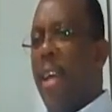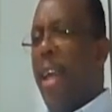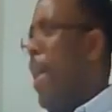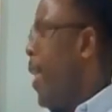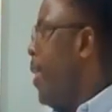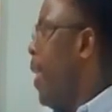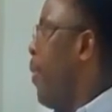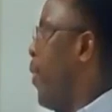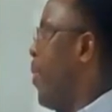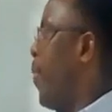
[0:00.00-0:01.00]
and I
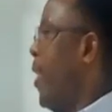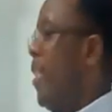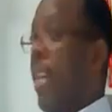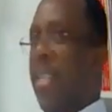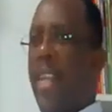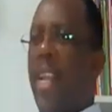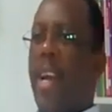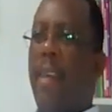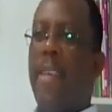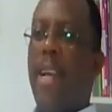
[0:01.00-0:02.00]
think by just
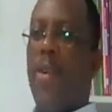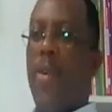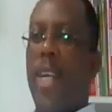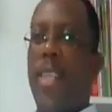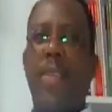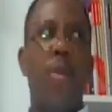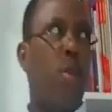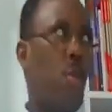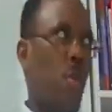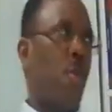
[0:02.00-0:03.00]
having a look at
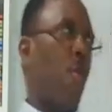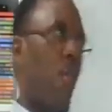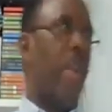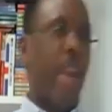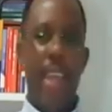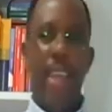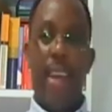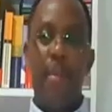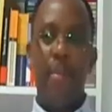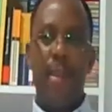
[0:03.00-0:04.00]
where I
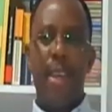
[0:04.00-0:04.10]
am,